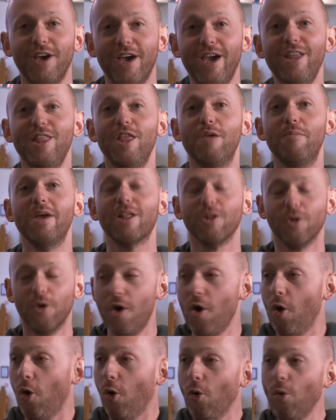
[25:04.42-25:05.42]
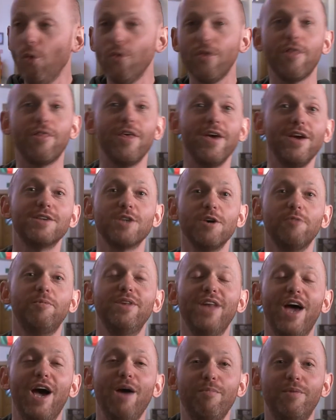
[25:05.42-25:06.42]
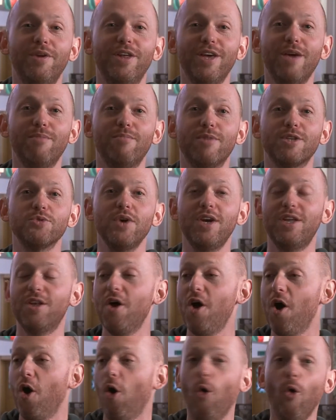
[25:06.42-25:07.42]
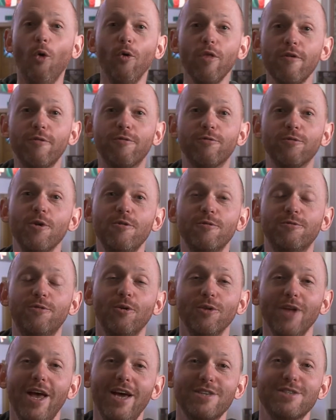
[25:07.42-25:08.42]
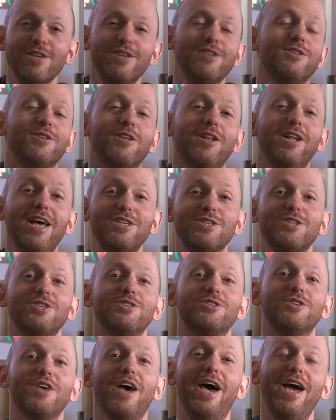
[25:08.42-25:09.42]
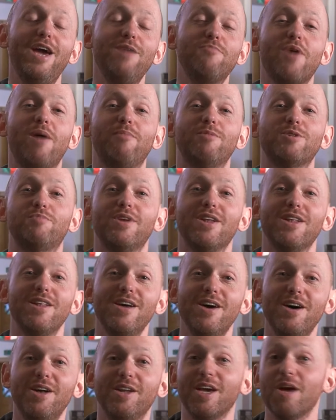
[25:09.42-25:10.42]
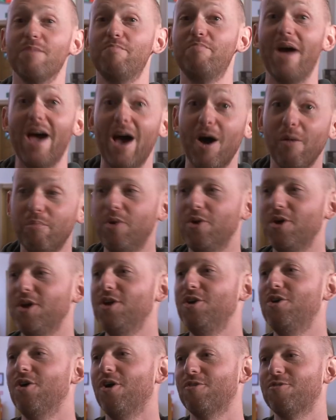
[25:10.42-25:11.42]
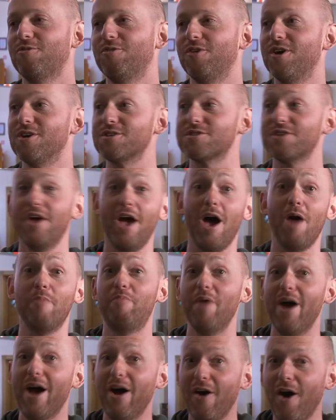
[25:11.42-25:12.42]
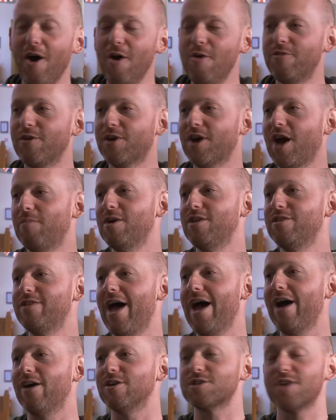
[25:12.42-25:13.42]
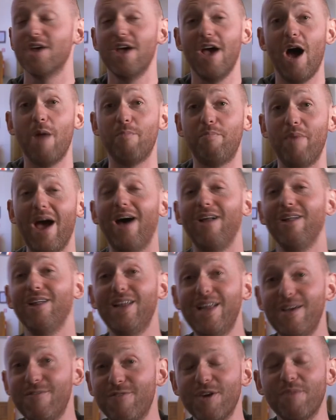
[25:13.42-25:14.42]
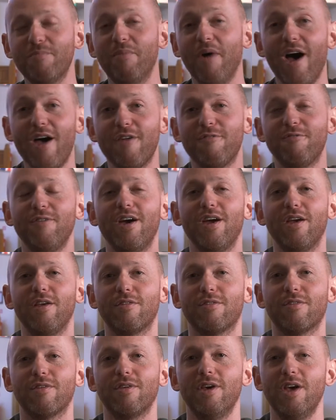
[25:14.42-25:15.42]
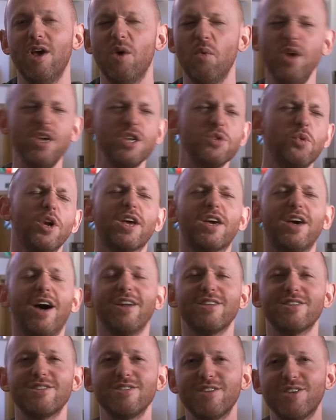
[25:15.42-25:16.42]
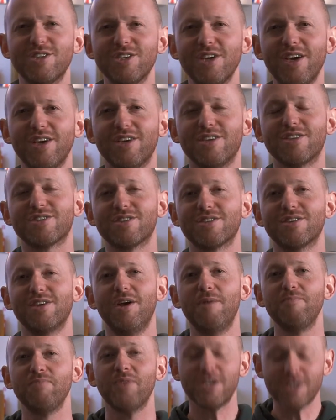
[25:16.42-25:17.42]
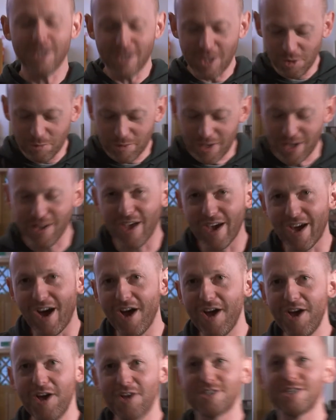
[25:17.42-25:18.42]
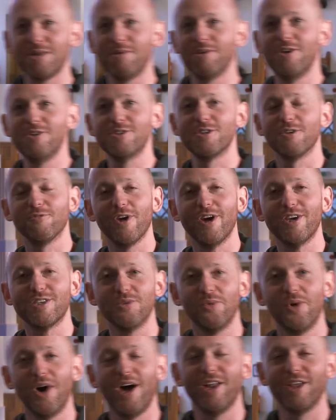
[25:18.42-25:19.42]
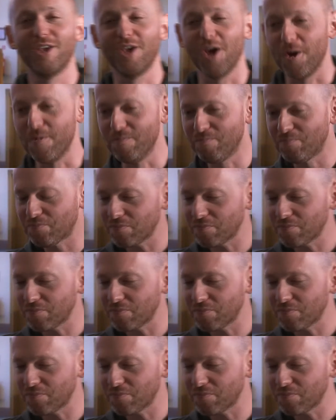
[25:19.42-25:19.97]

in the middle, all the things that have been happening in between, all the fruitful lessons that Abraham has been learning about putting God first, about overcoming doubts, about living by faith. We just want to cut to the chase. It's a little bit like, I heard someone use a phrase a while ago,